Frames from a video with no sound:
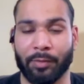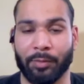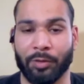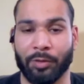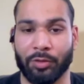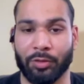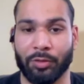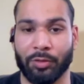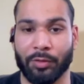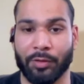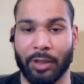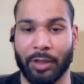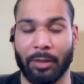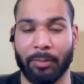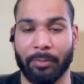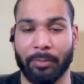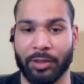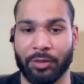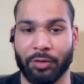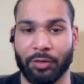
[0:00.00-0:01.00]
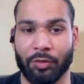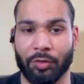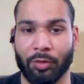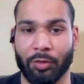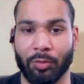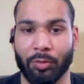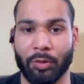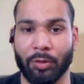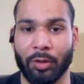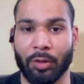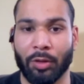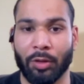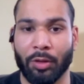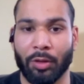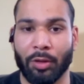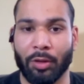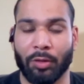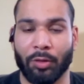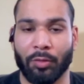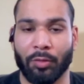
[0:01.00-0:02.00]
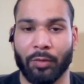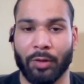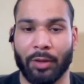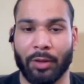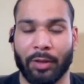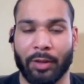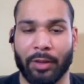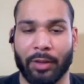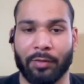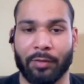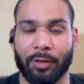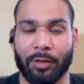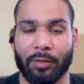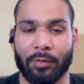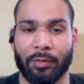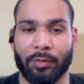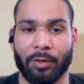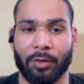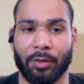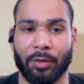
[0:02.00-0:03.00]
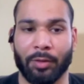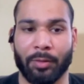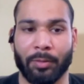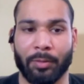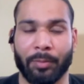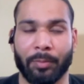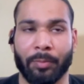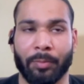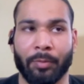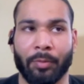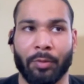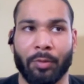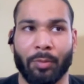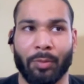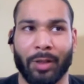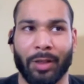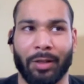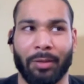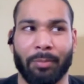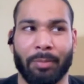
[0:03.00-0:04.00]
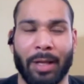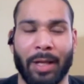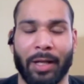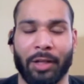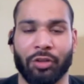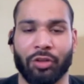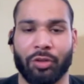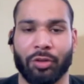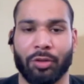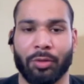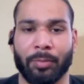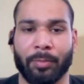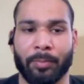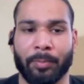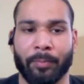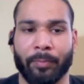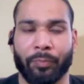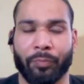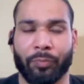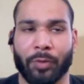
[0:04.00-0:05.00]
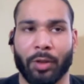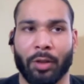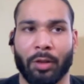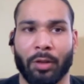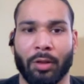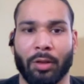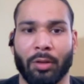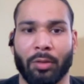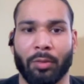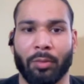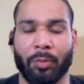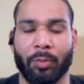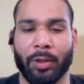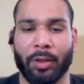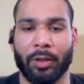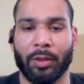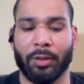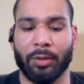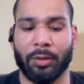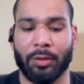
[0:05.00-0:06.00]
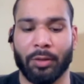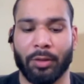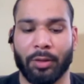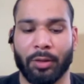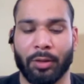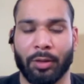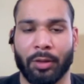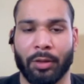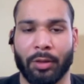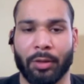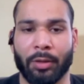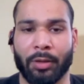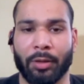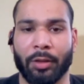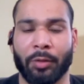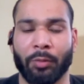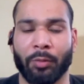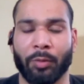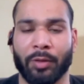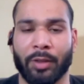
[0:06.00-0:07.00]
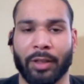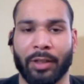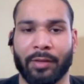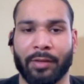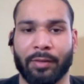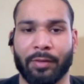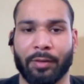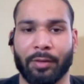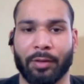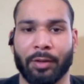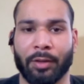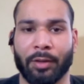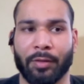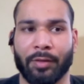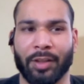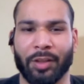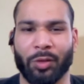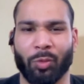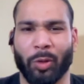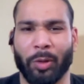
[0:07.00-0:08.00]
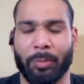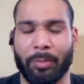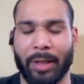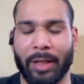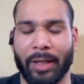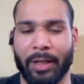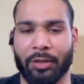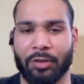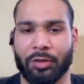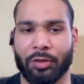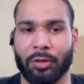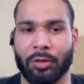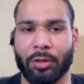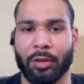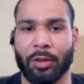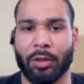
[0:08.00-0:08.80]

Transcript: Division style matches too. Because we had like we had a match with, it was like a six-way match.